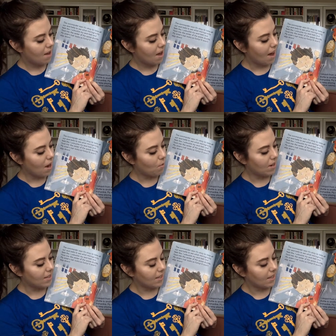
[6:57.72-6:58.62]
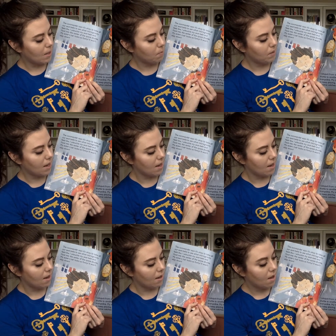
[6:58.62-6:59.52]
I want to keep
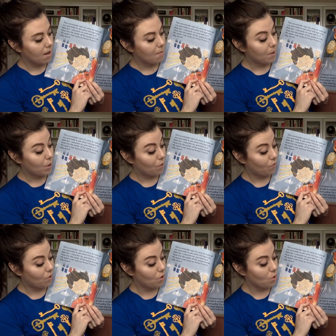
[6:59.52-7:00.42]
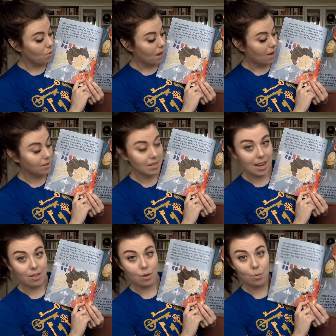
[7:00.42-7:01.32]
playing, but the view
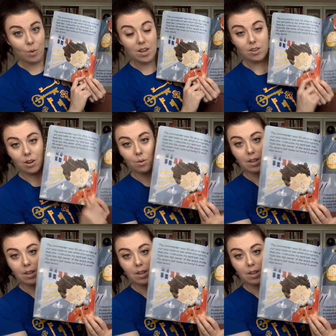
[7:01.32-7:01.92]
outside the window